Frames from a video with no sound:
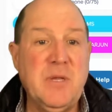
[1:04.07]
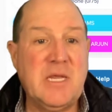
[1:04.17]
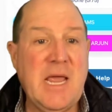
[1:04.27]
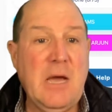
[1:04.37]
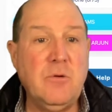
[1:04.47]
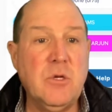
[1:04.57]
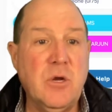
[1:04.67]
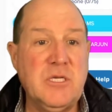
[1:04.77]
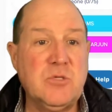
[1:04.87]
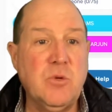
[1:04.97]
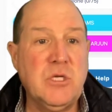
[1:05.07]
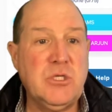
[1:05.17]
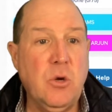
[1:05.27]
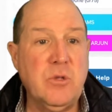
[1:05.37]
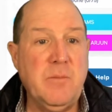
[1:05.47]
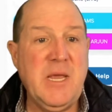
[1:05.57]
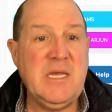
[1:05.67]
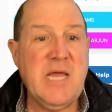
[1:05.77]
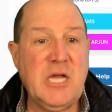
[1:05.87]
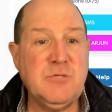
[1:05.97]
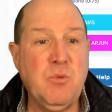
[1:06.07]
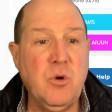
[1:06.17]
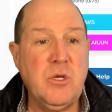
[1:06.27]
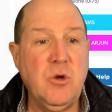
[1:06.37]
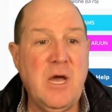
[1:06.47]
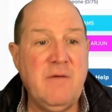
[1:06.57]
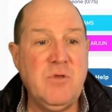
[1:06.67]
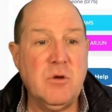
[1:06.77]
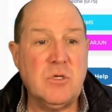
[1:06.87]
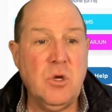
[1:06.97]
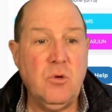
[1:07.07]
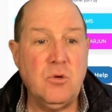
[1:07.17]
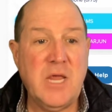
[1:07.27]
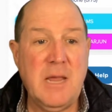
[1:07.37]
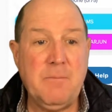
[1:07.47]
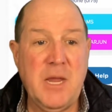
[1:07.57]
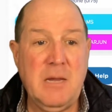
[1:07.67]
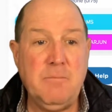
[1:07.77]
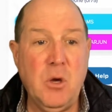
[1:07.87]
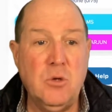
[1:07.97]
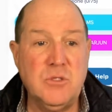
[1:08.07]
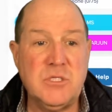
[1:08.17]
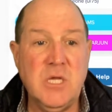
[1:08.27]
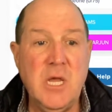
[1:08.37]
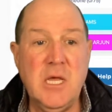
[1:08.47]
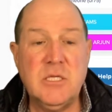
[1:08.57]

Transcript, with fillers: open the calendar, I just want to show on the main dashboard, you'll have your total campaign posts.